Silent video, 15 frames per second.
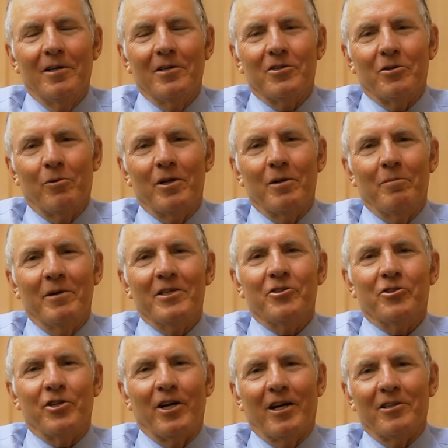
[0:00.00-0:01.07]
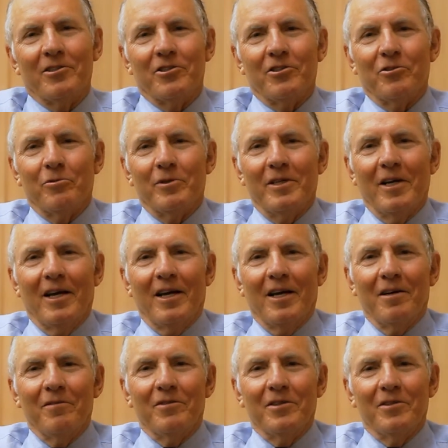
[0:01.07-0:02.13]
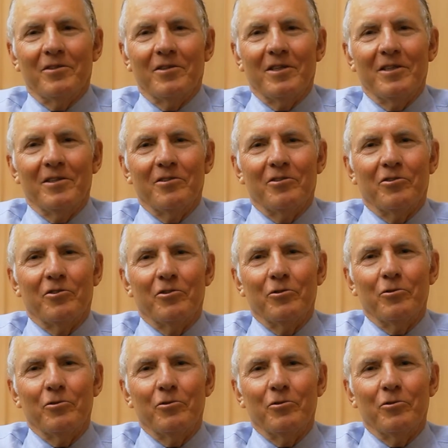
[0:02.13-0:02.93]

So one of the biggest challenges we have is, is